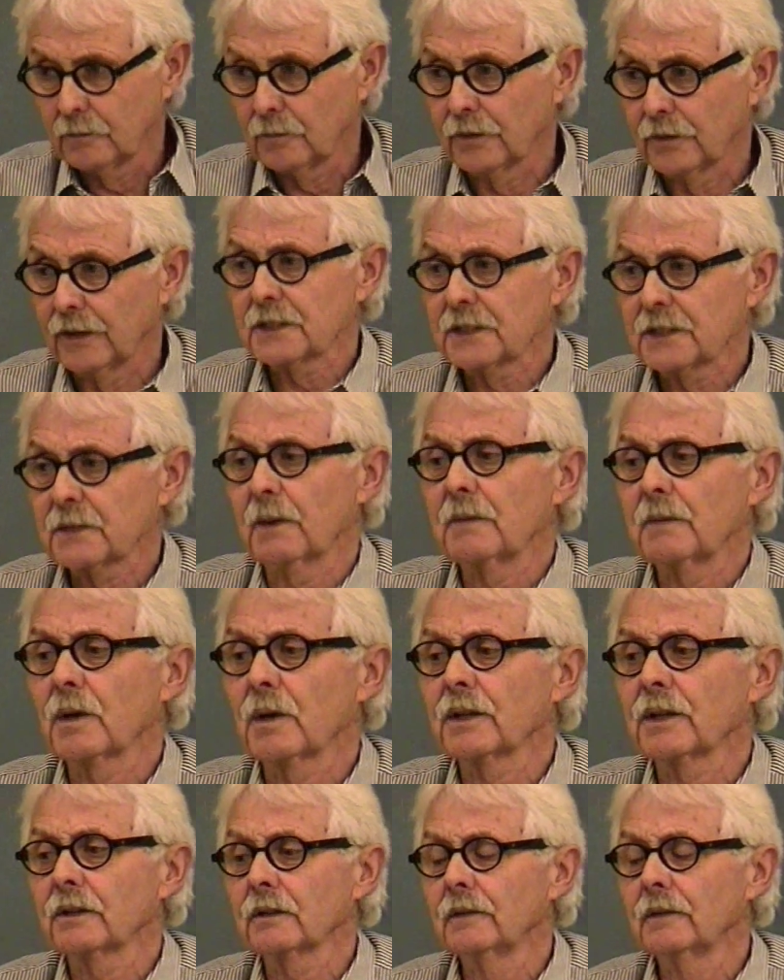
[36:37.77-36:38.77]
But that's my
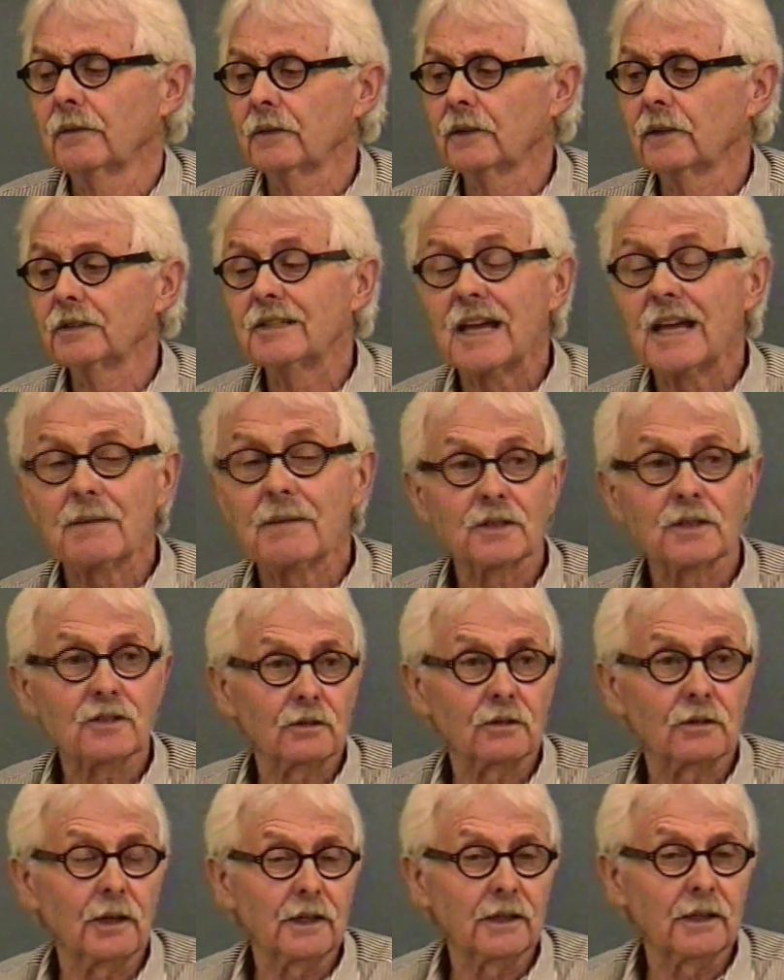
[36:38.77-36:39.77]
mother
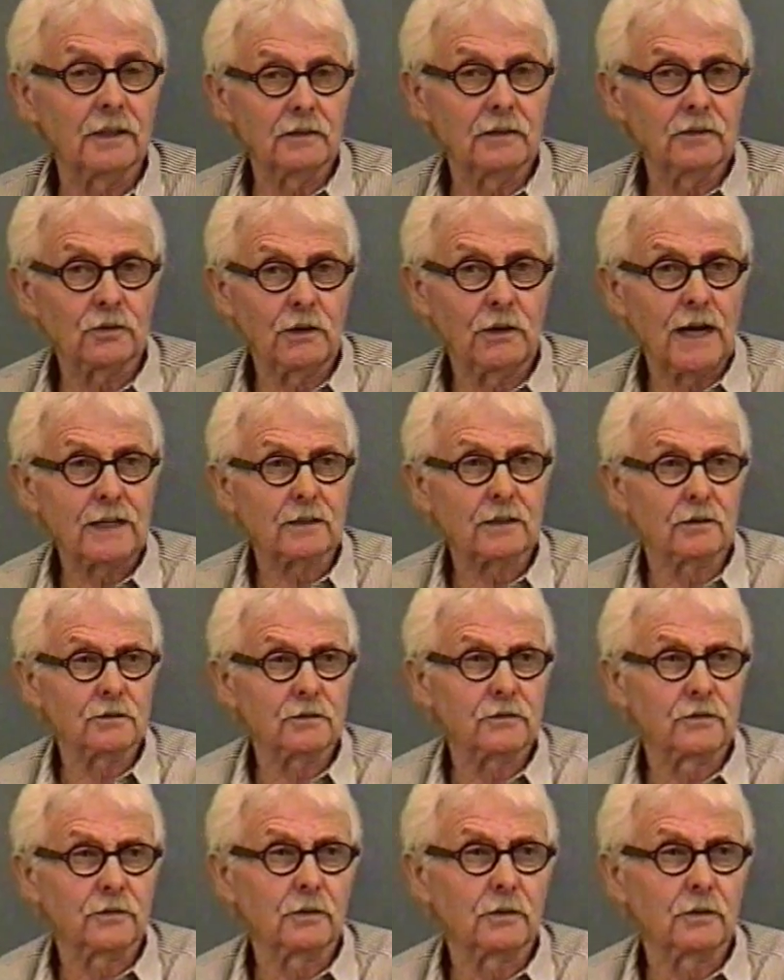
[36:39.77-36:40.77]
demonstrating tractors
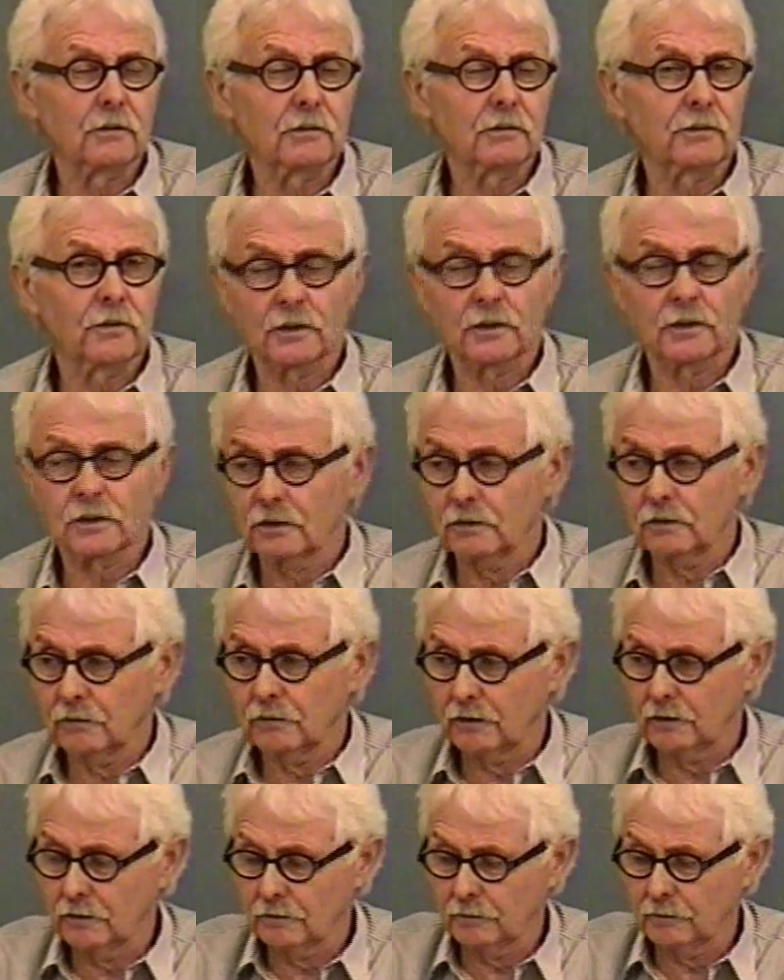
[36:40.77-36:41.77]
for the
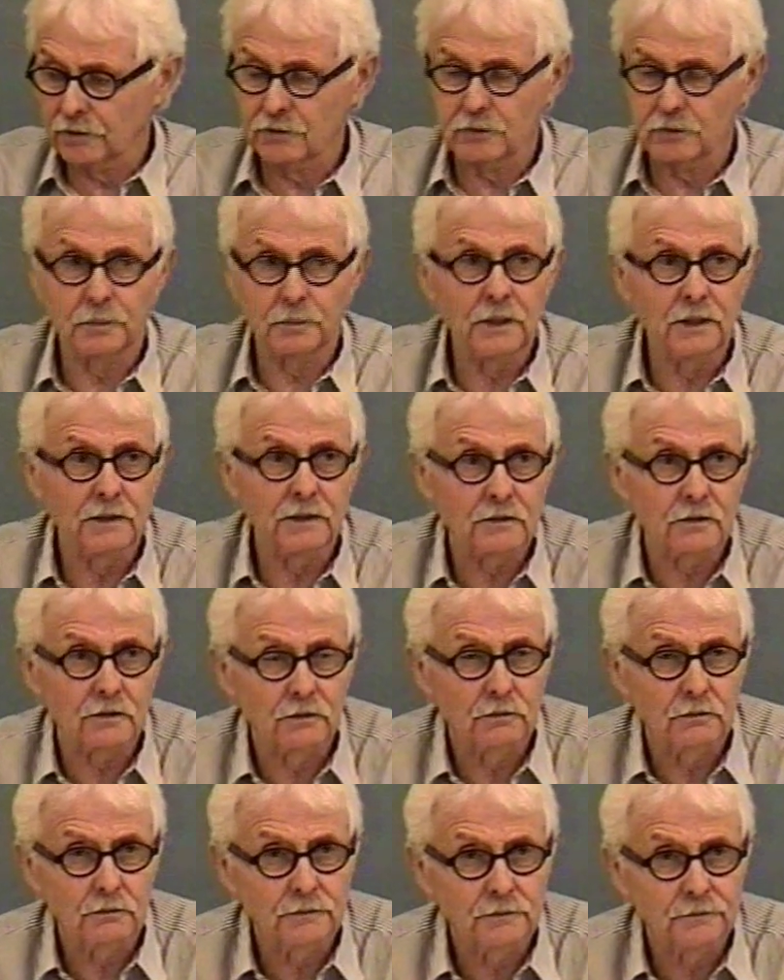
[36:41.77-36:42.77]
Mr. Pease,
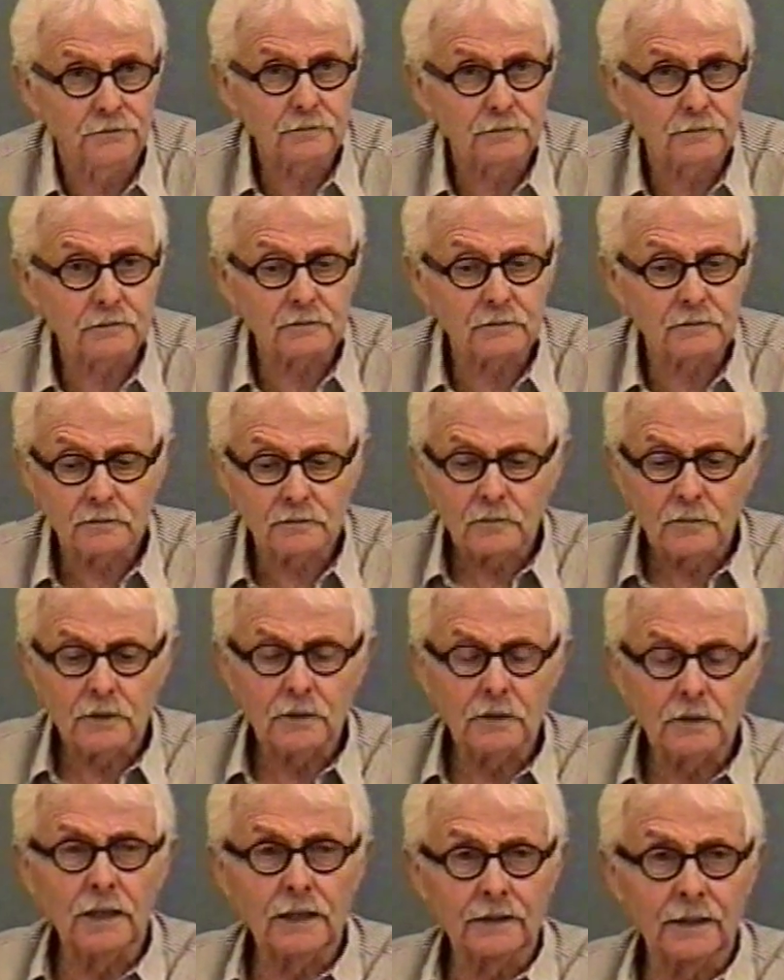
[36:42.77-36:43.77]
who
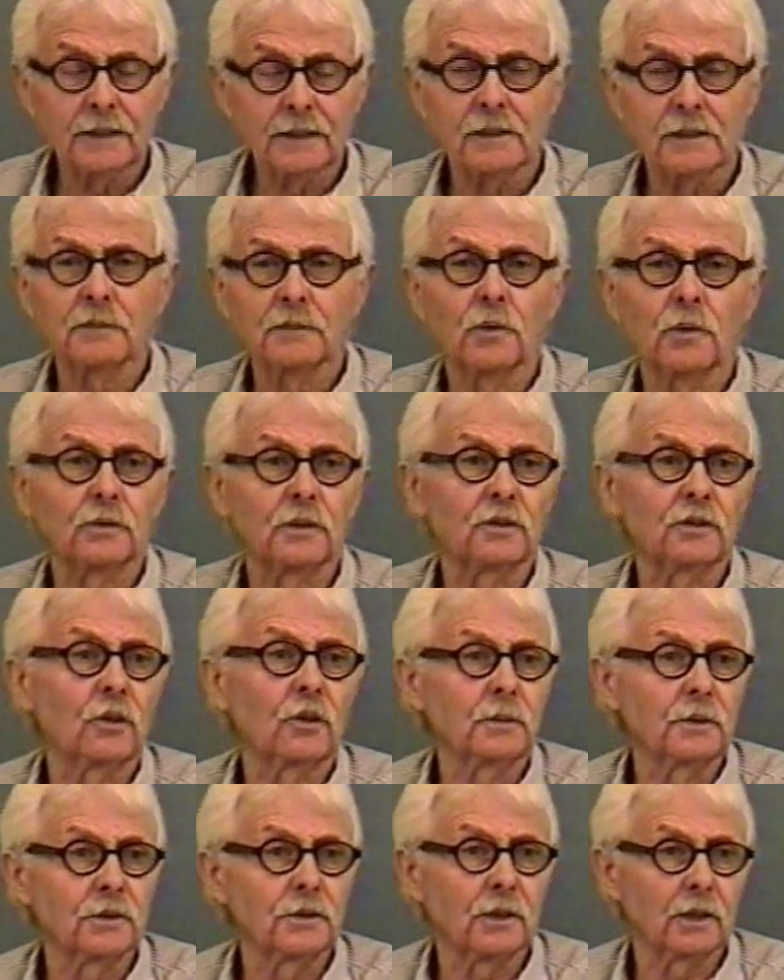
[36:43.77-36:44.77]
at that time owned
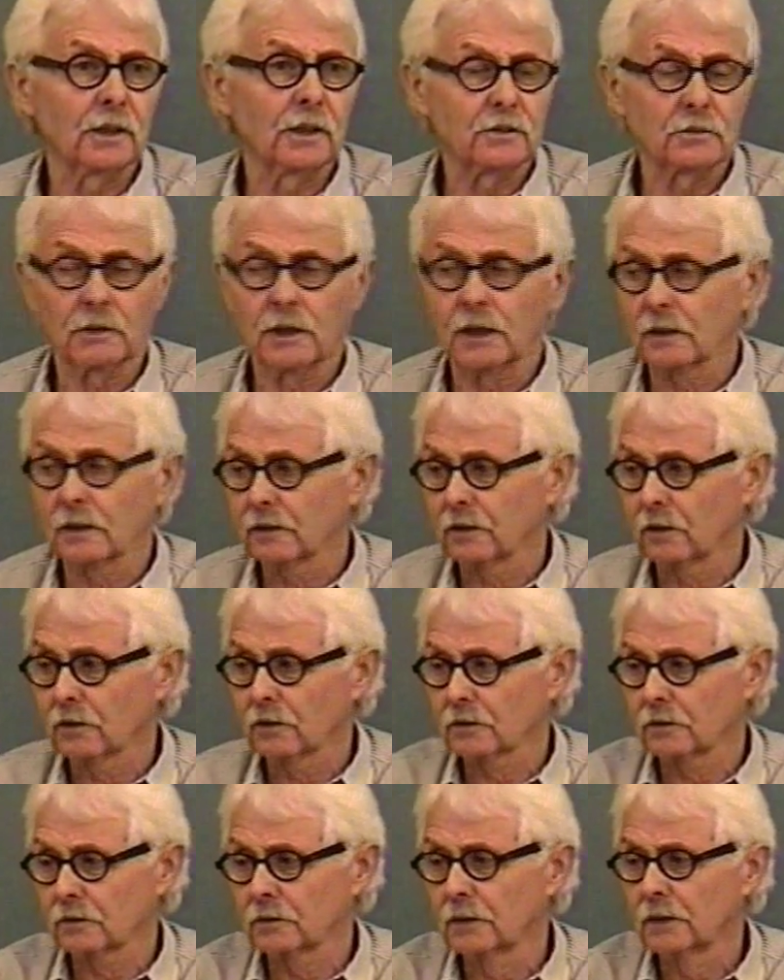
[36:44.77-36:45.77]
Toby Jug as well, and
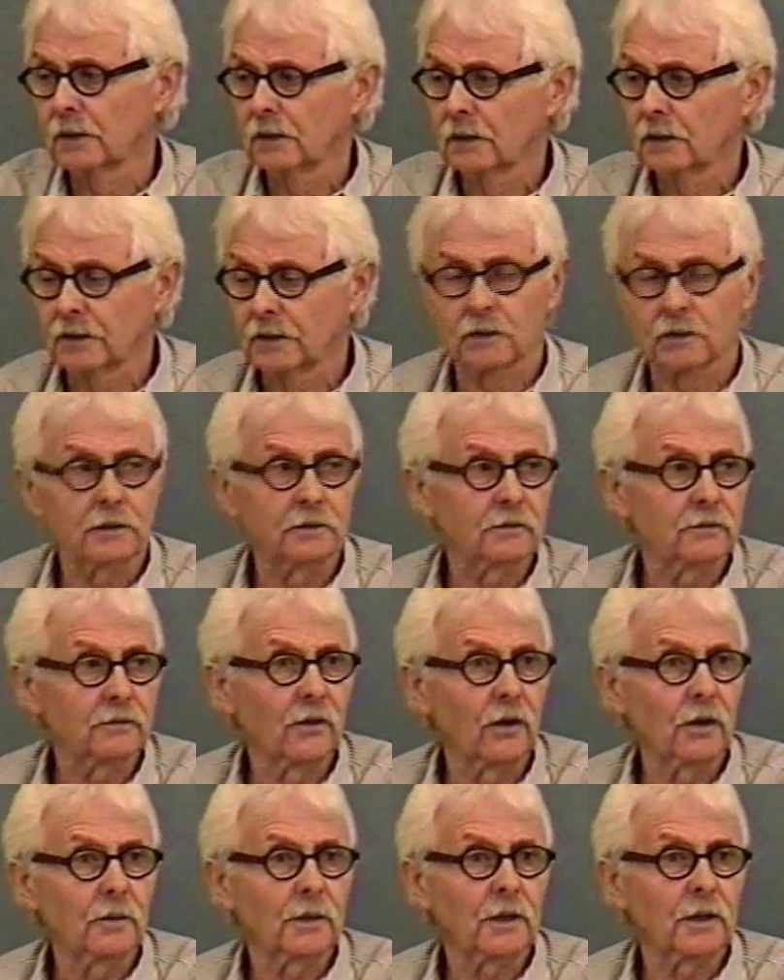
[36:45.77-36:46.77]
also dealt in
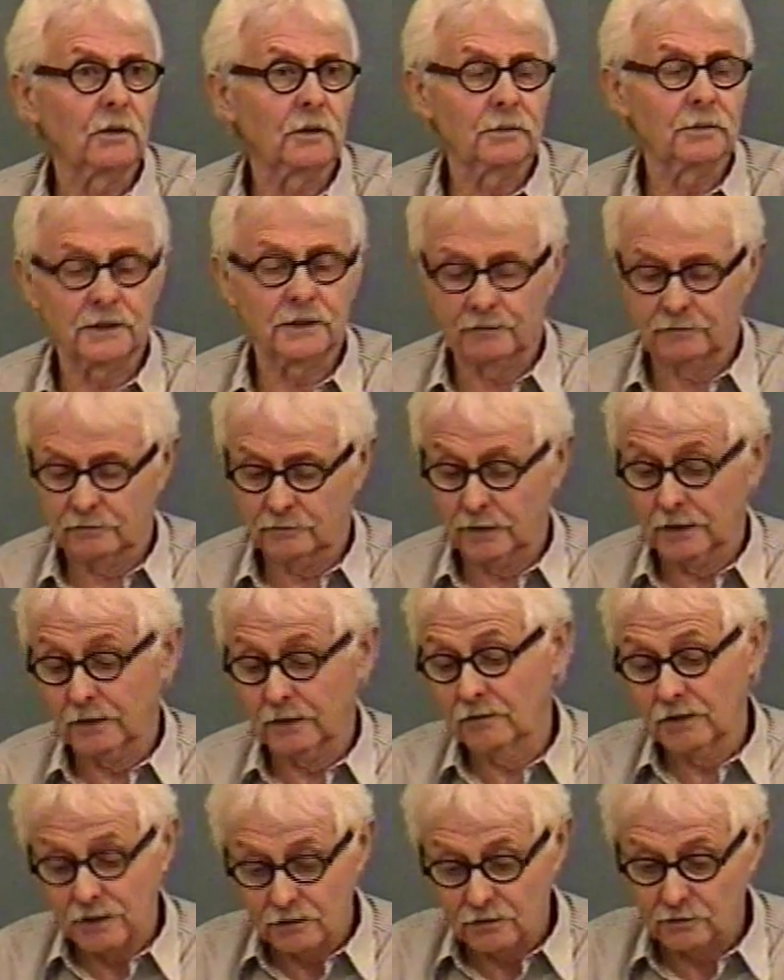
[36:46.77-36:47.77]
farm equipment and
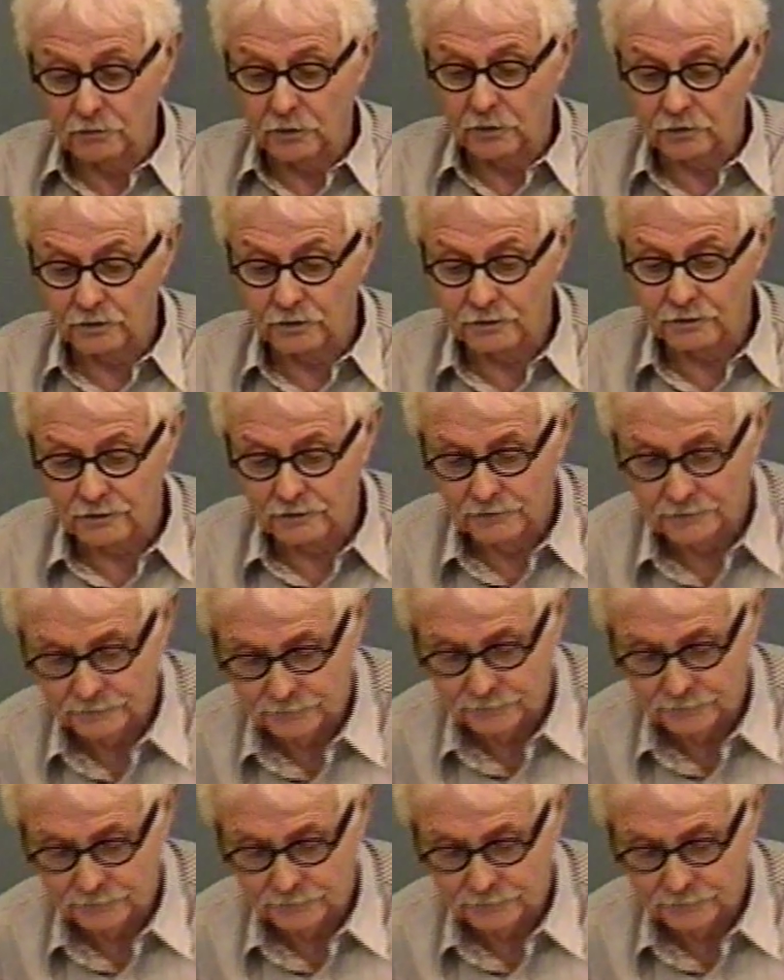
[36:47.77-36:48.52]
diesel motors.